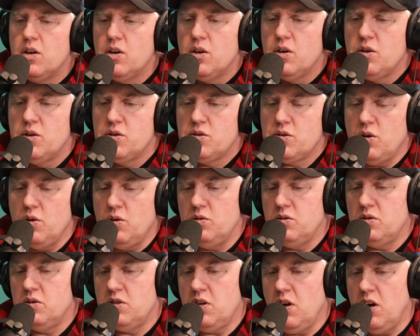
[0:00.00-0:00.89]

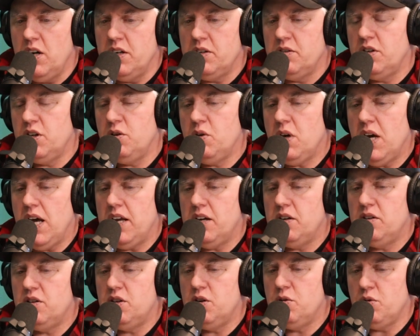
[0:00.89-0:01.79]
So Don, you
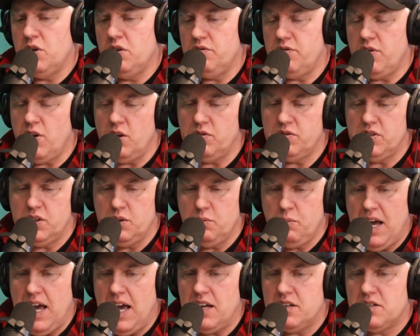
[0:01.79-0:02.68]
were involved in the
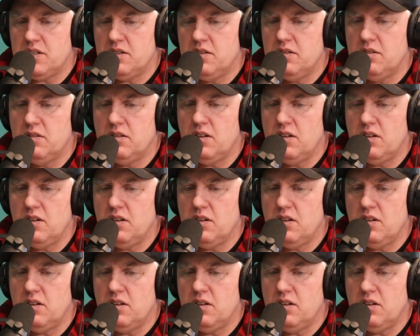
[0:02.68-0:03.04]
past